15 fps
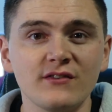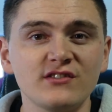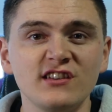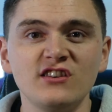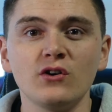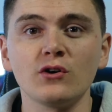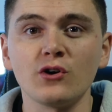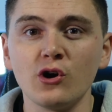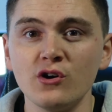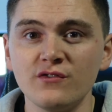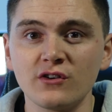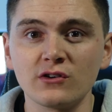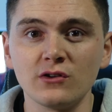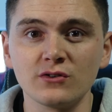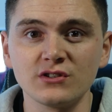I've seen it on
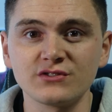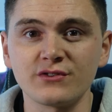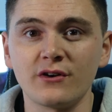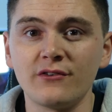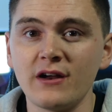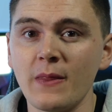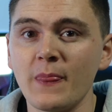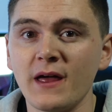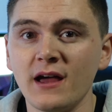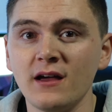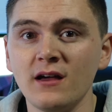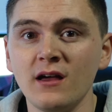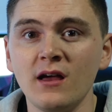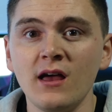Overclockers for around that,